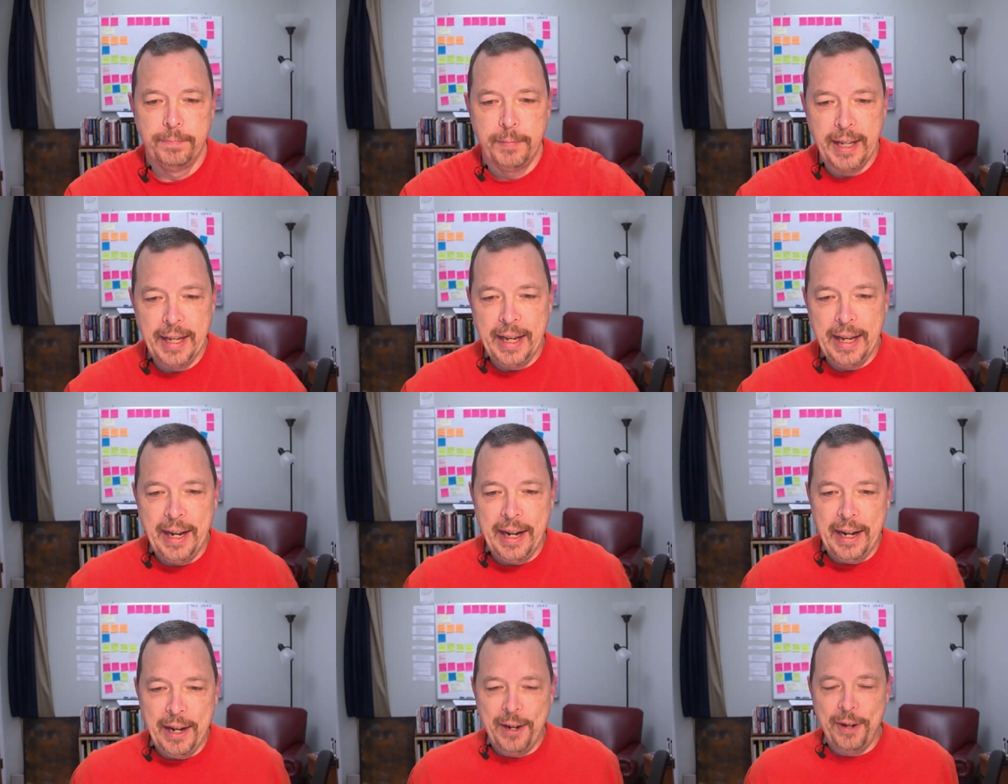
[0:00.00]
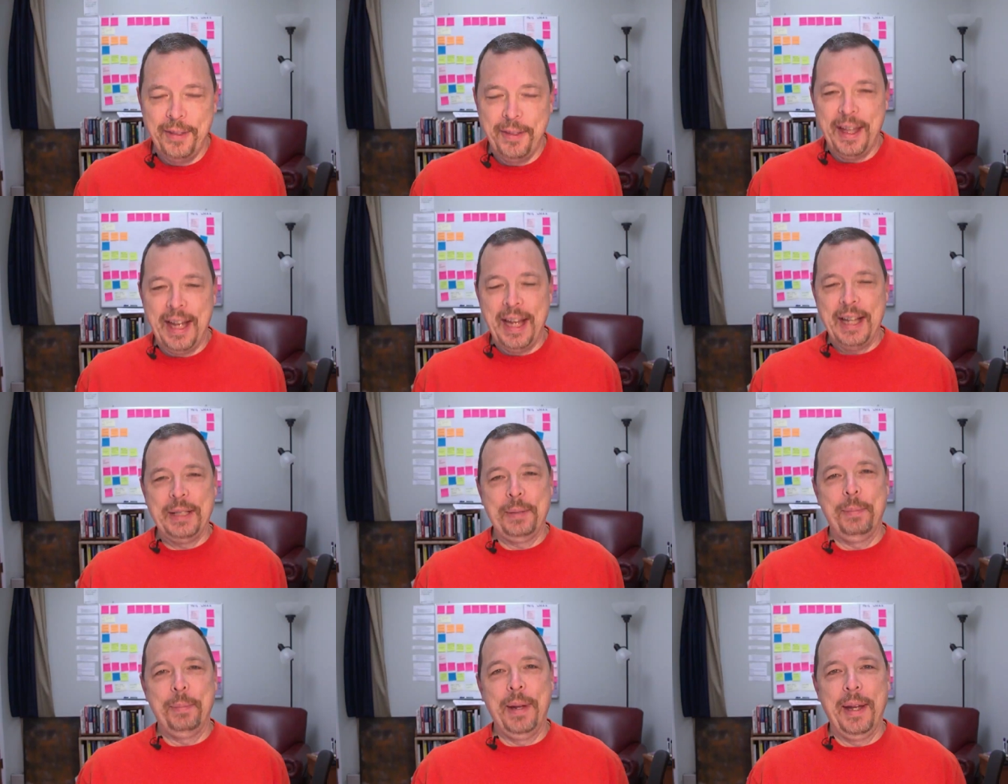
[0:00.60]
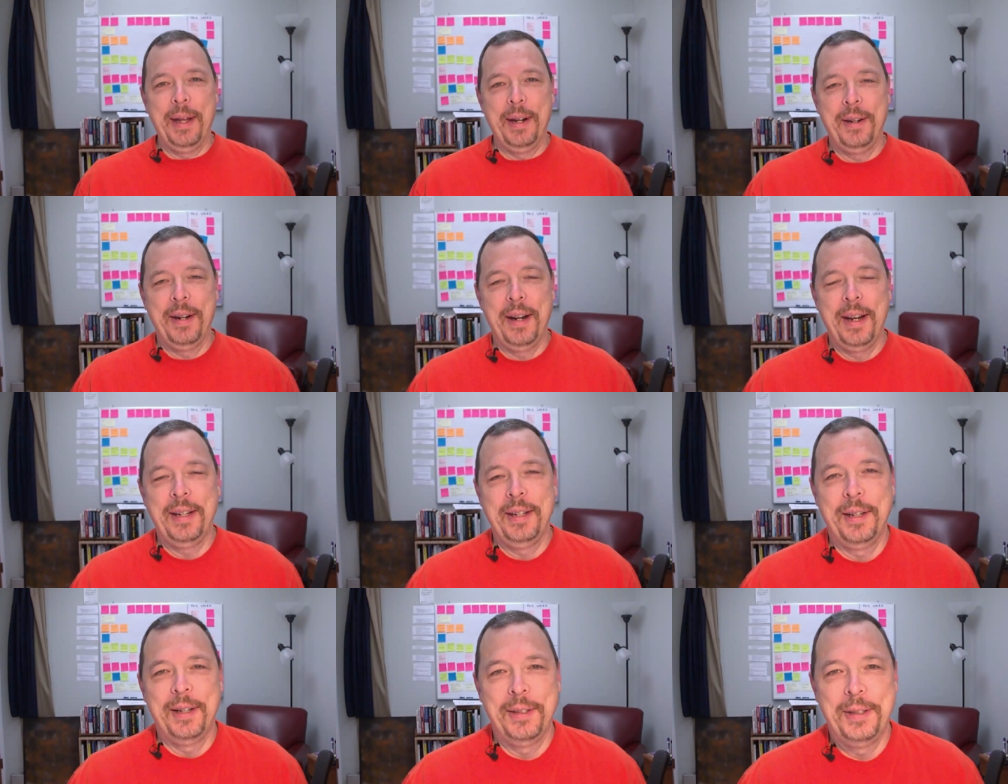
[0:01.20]
There, that's better.
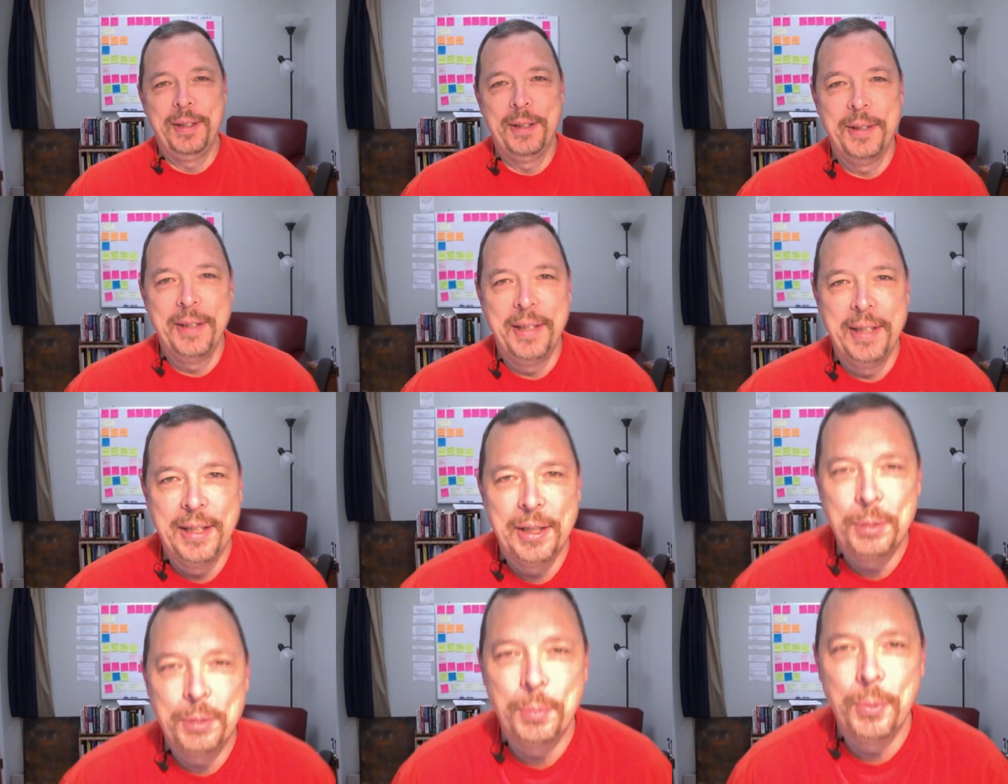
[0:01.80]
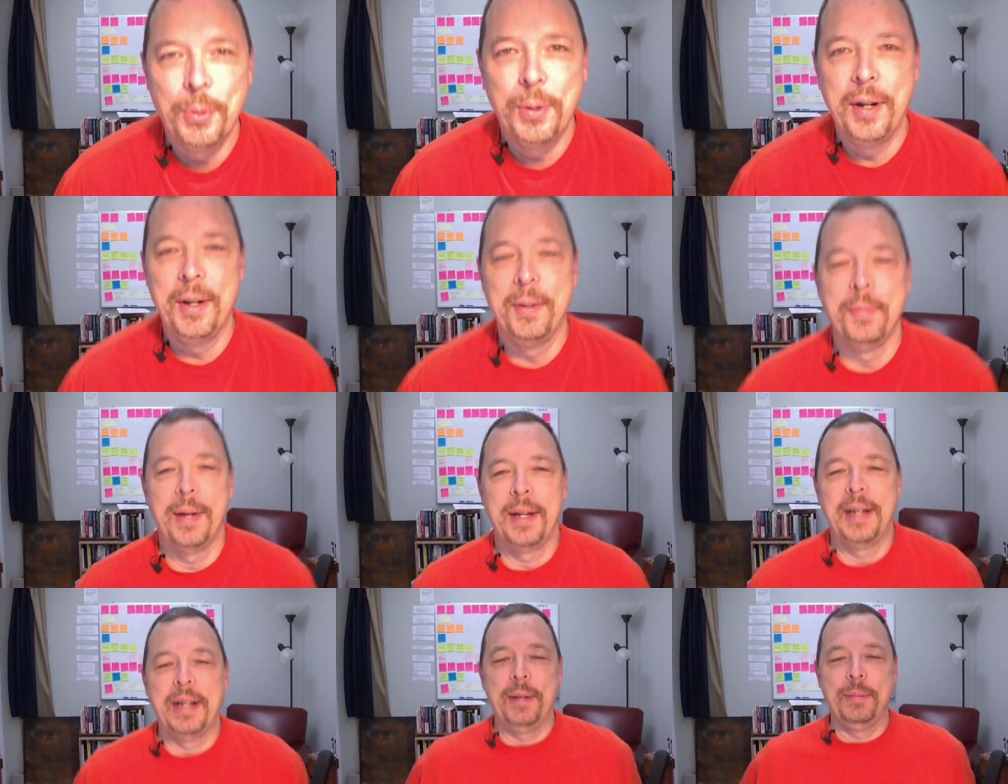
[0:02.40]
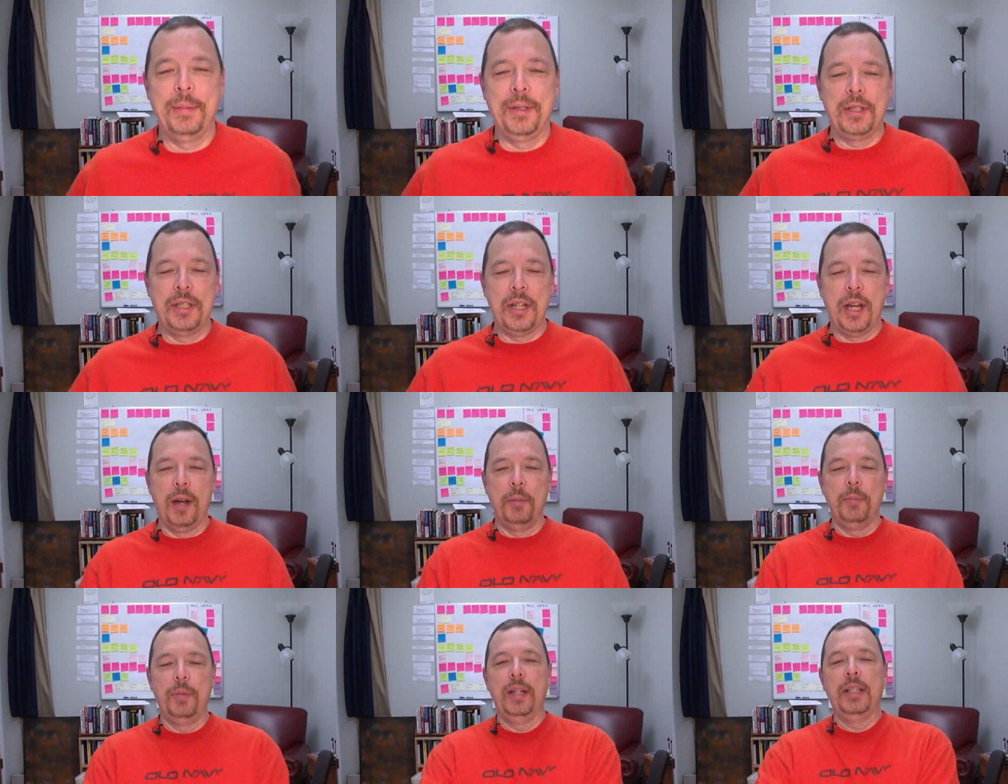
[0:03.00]
How y'all doing this morning? My name is
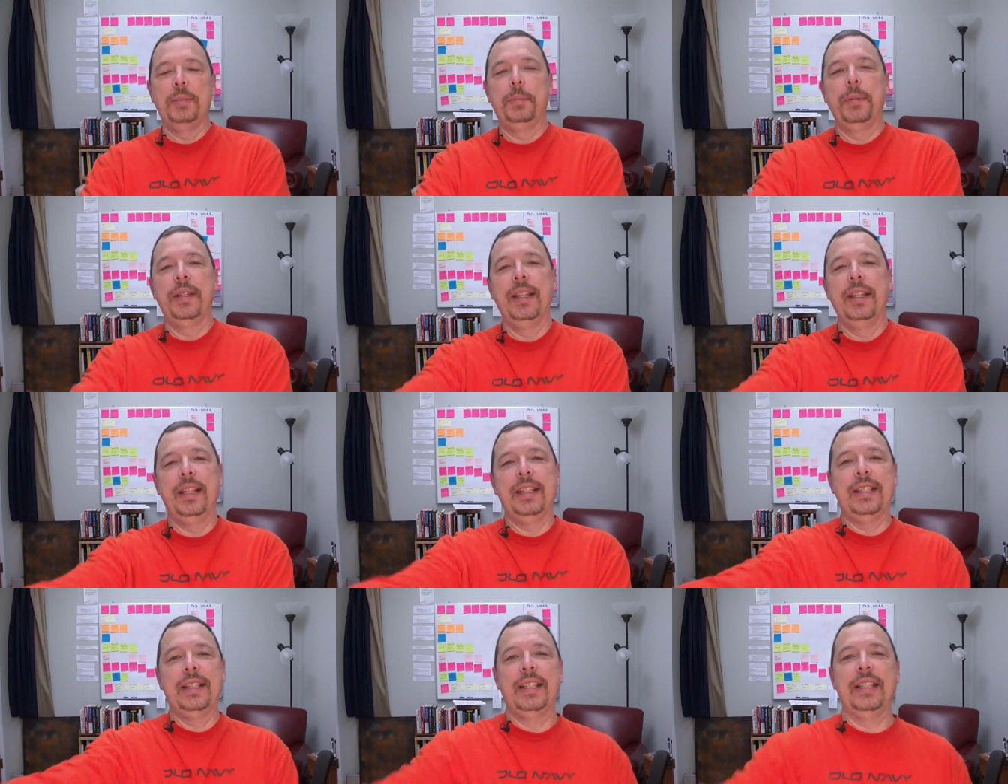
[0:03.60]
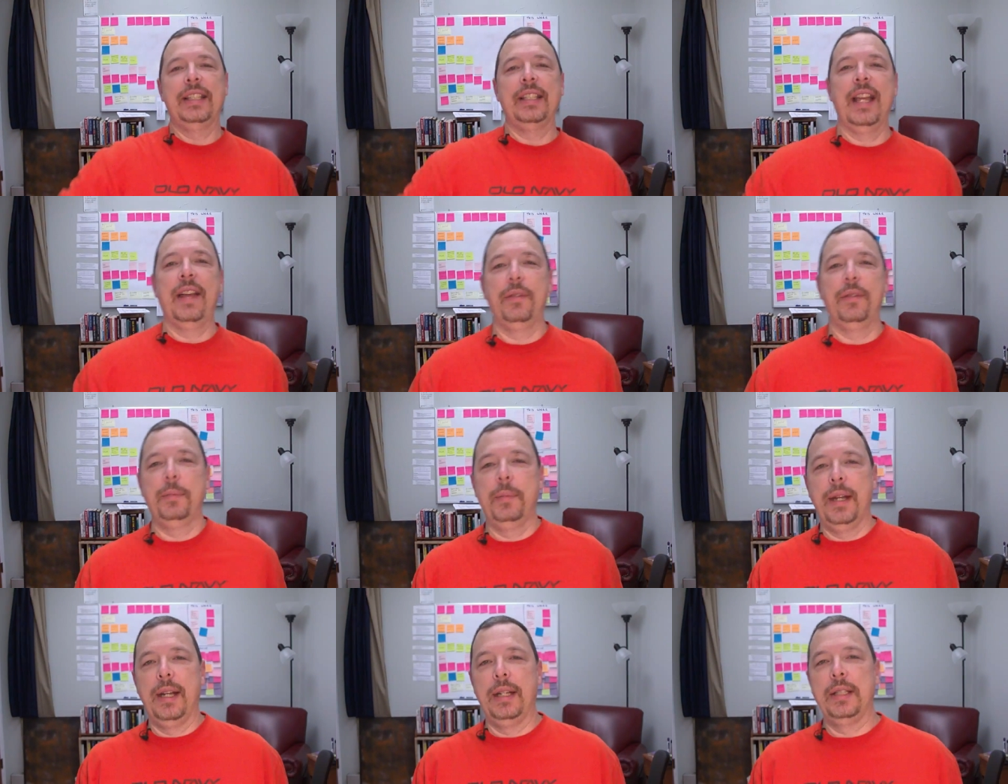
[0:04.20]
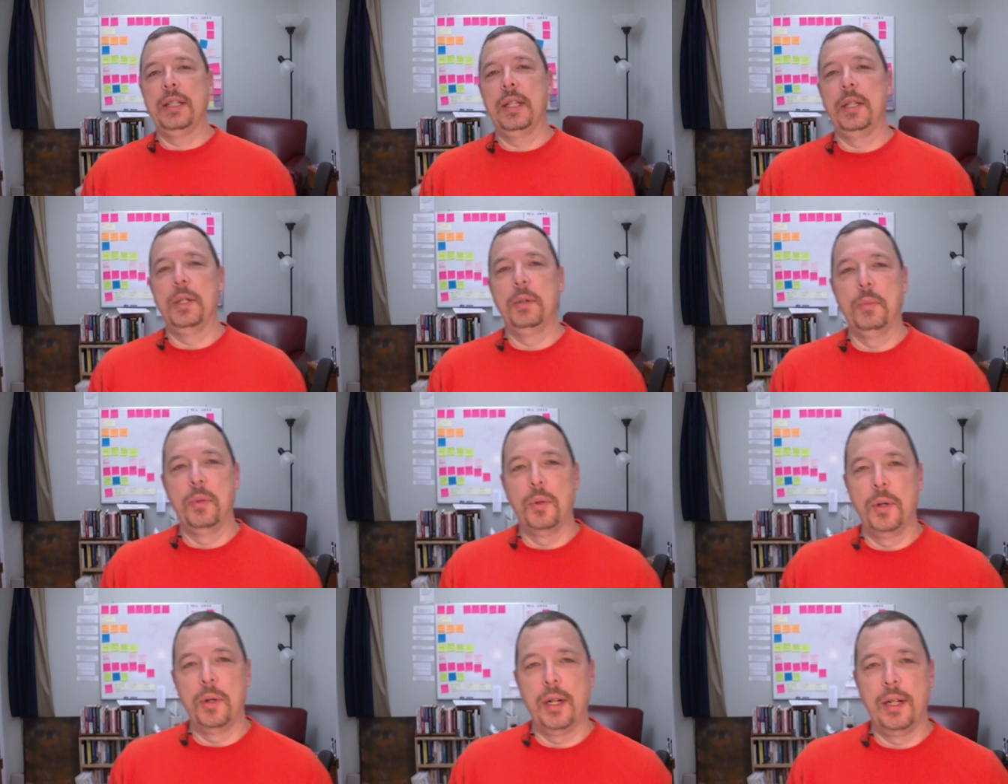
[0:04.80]
Thom Rigsby. This is seven minutes in the
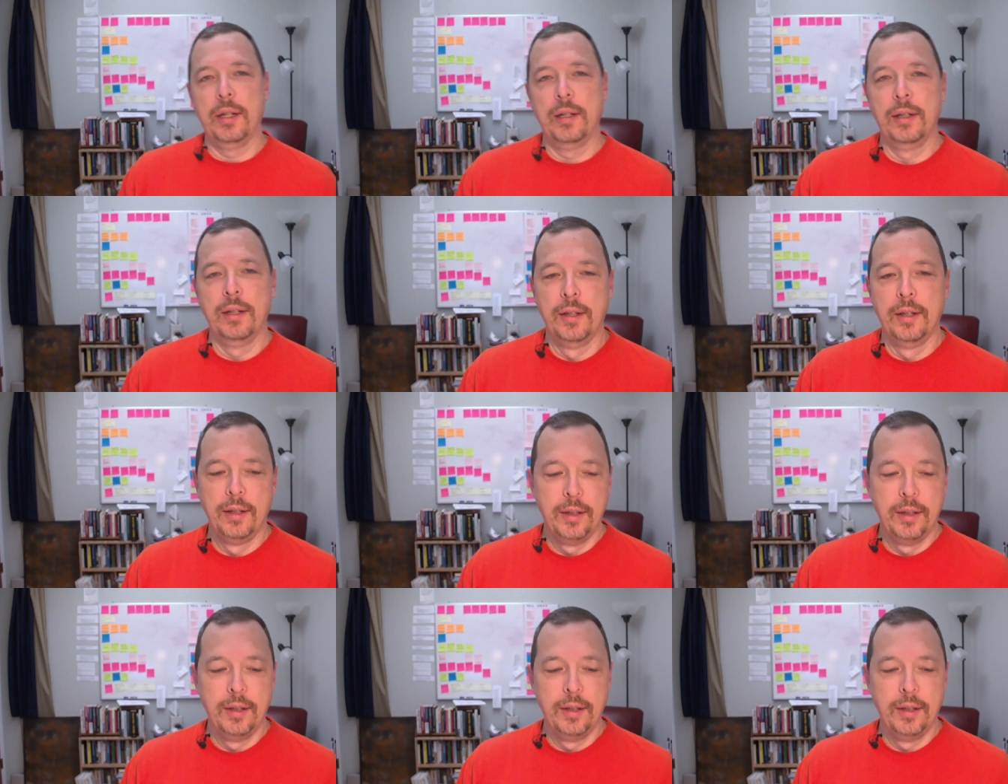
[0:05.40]
morning.